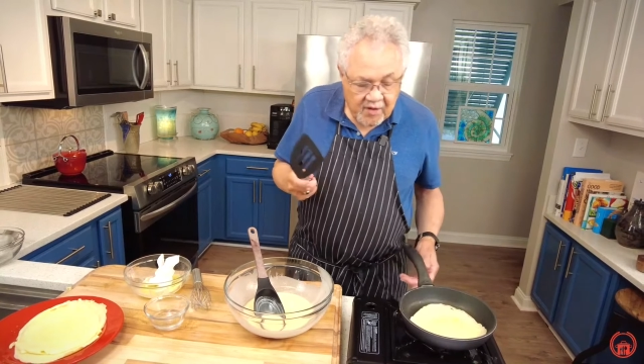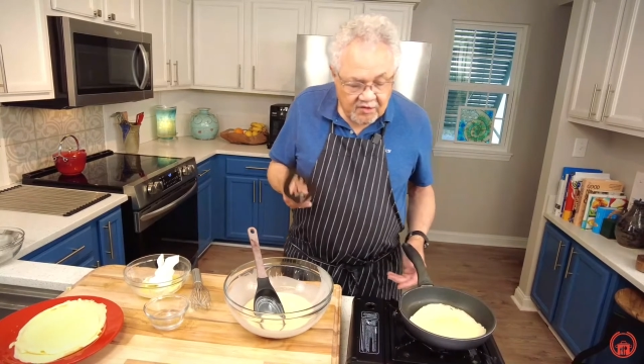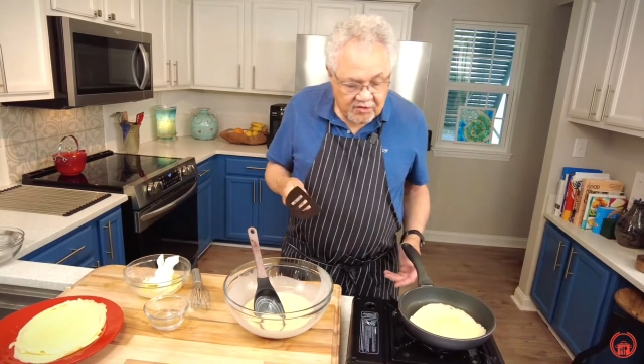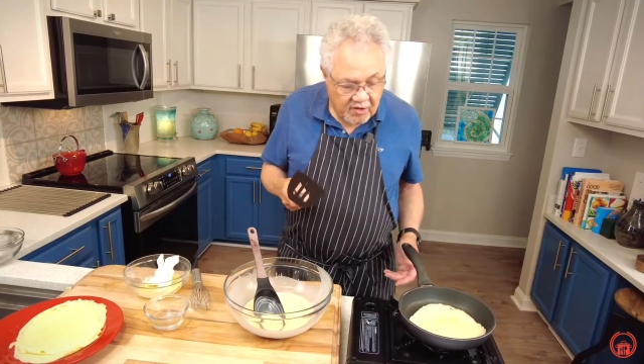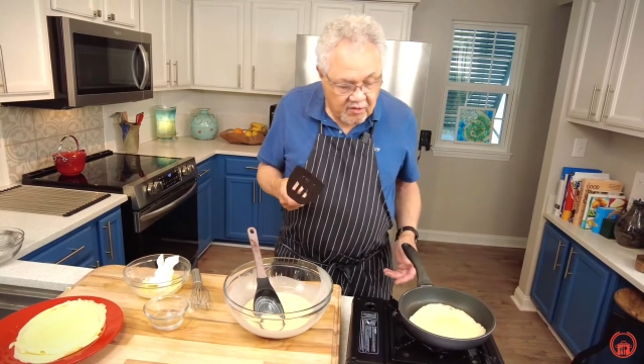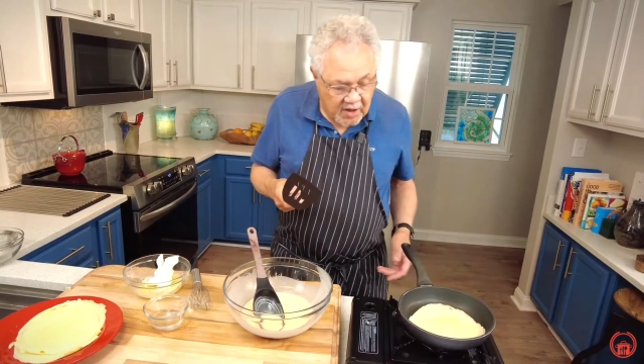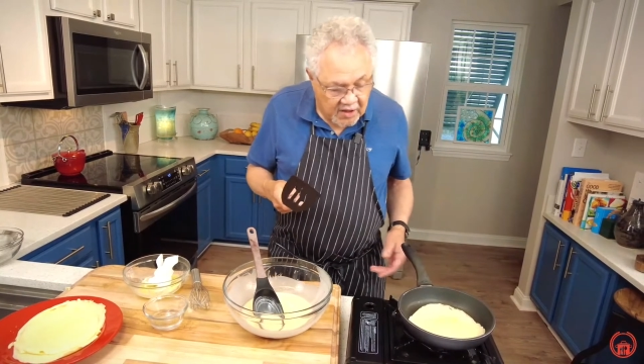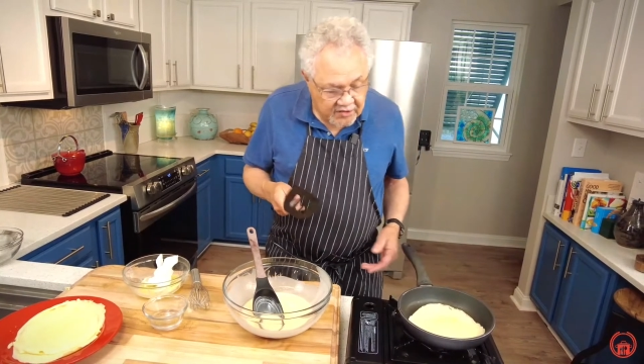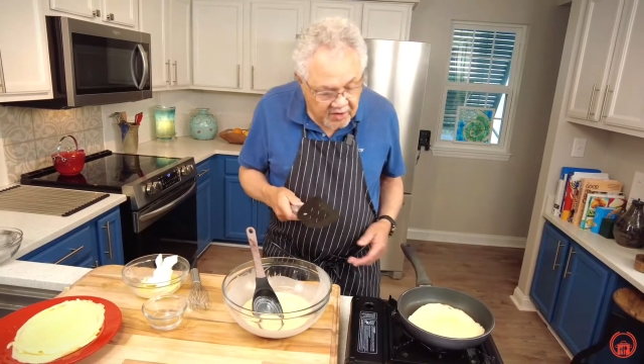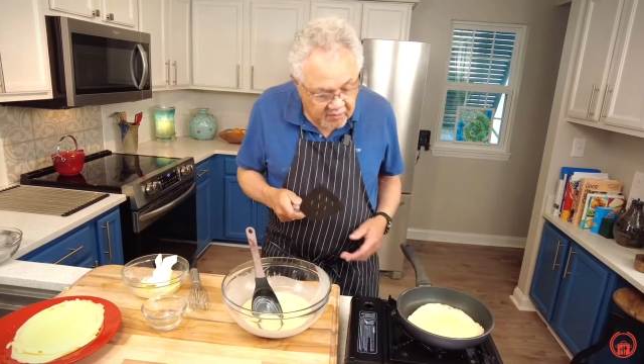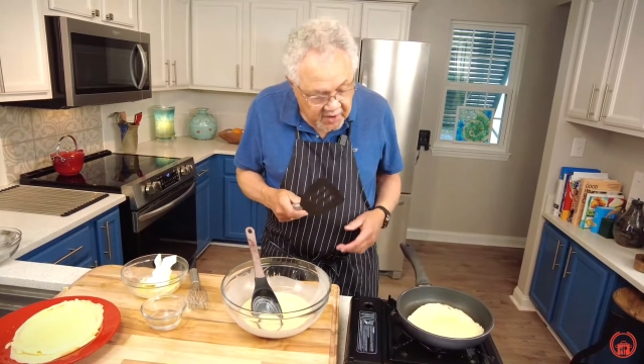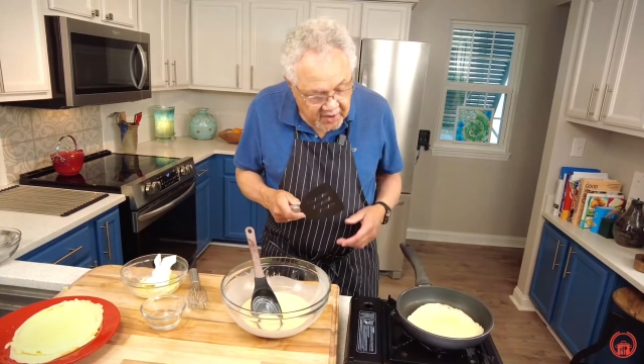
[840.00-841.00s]
So as
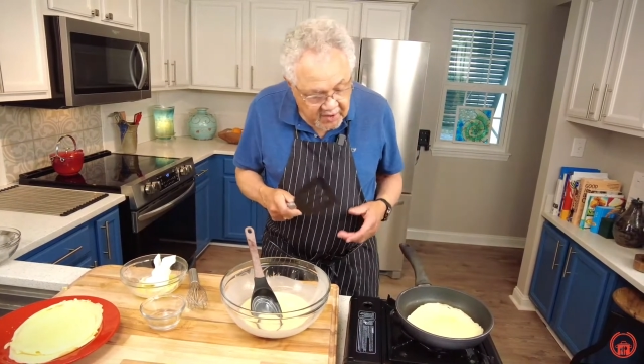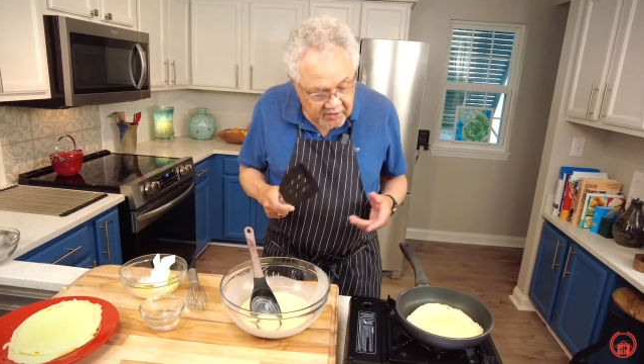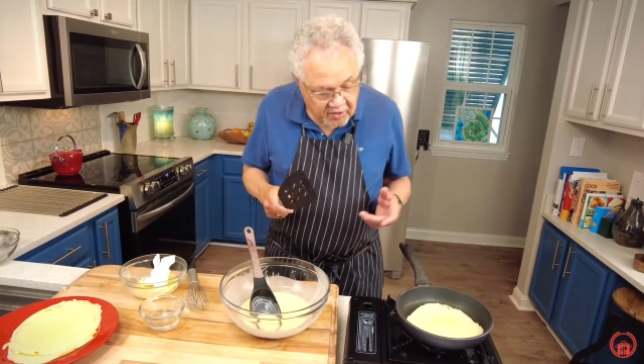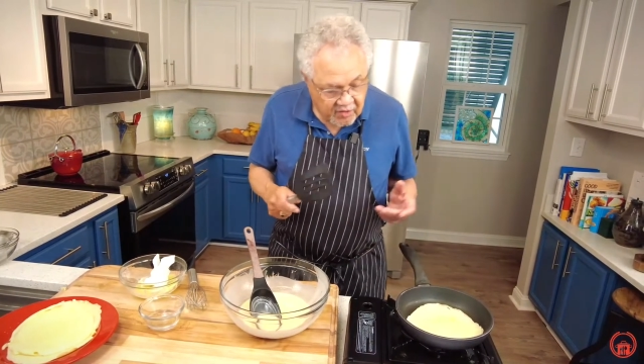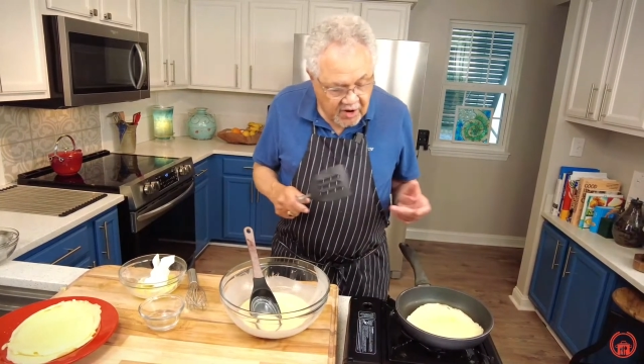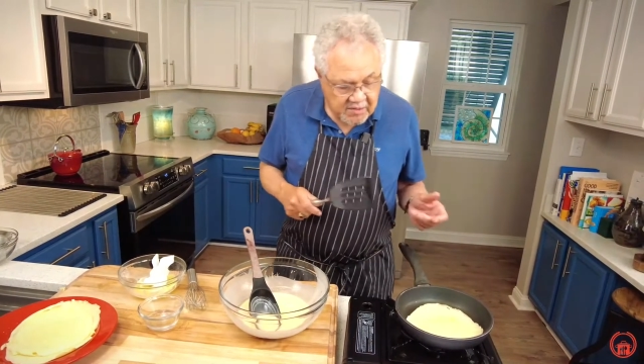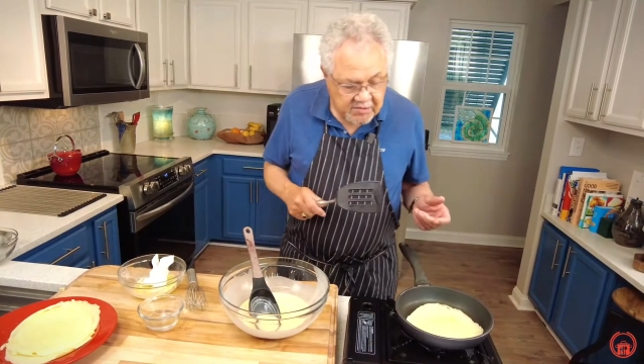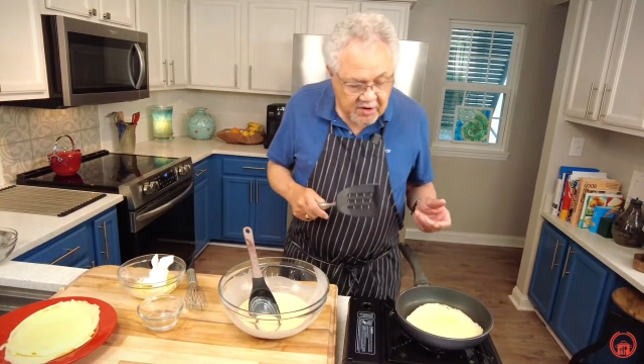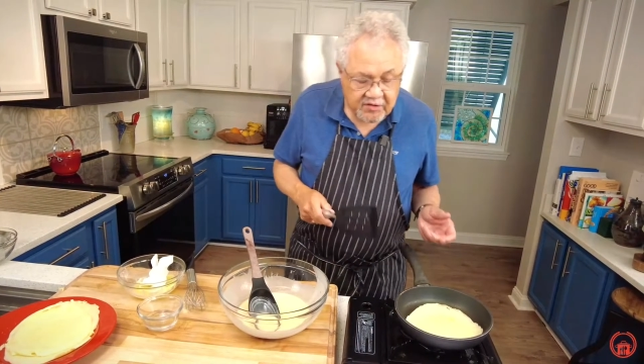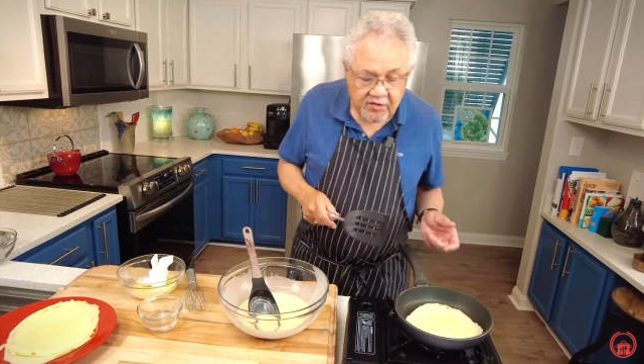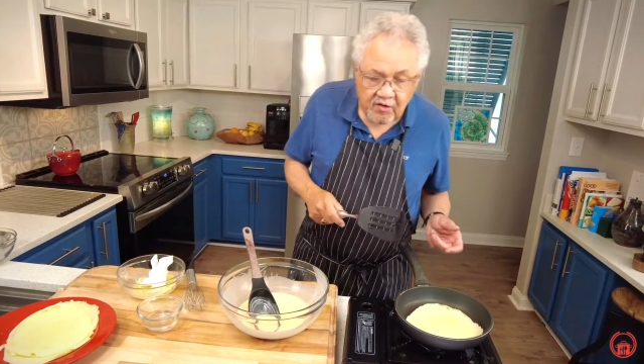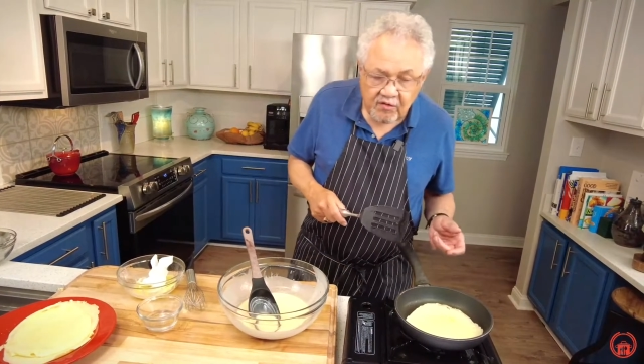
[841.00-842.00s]
I'm making the crepes, I
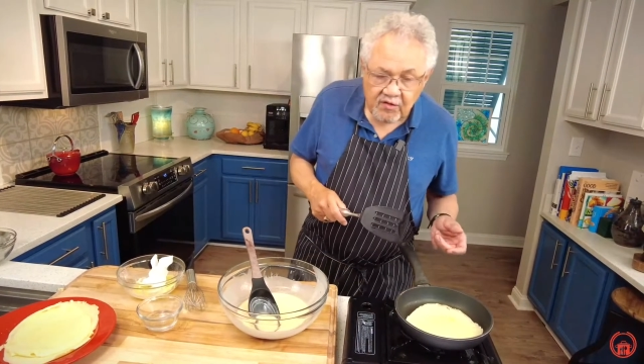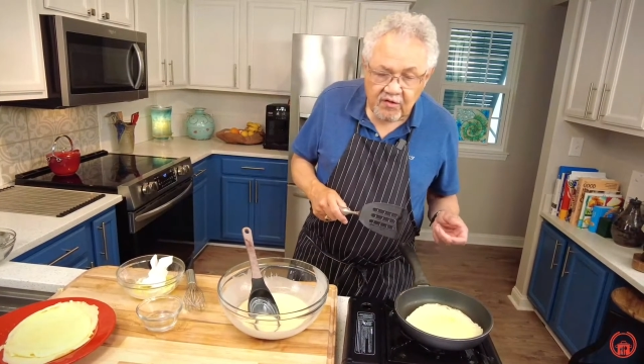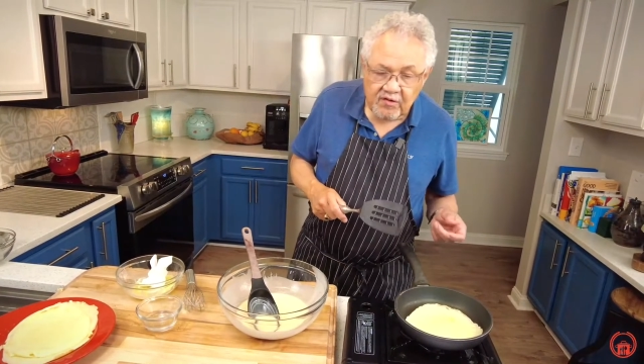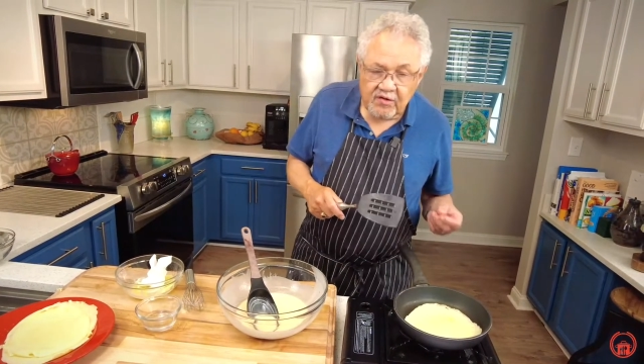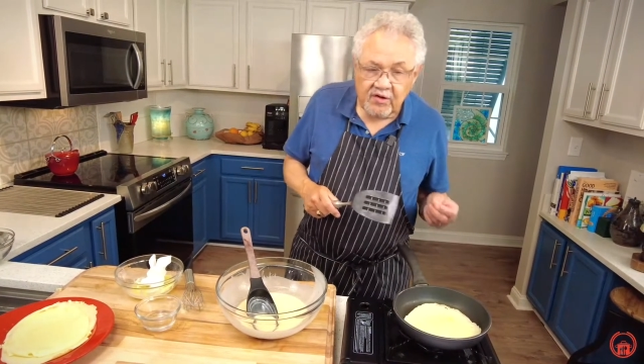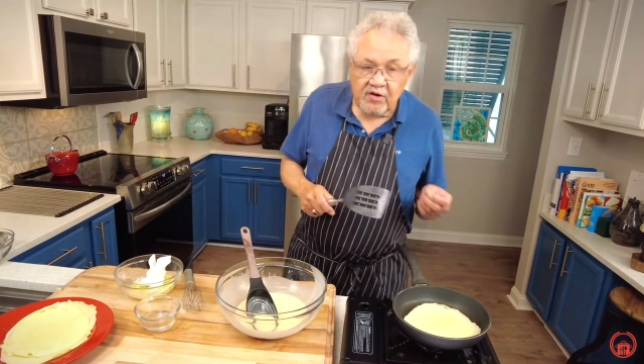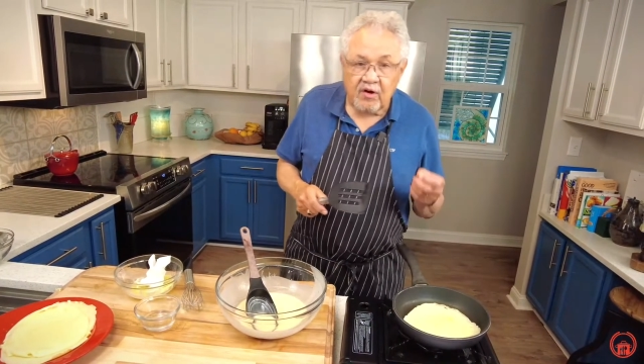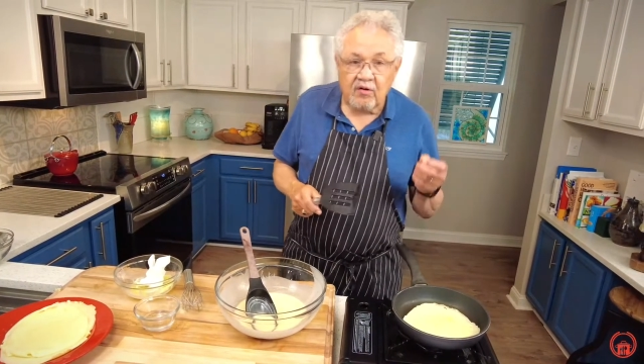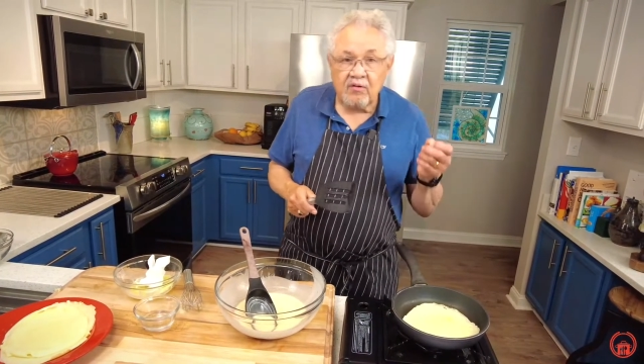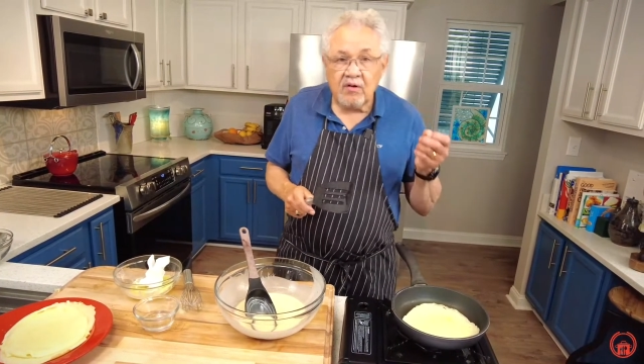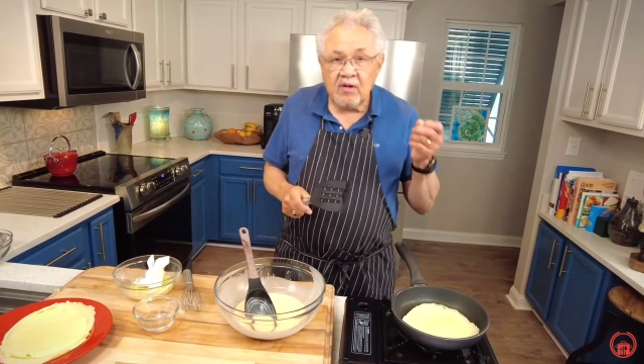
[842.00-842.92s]
told her, you know,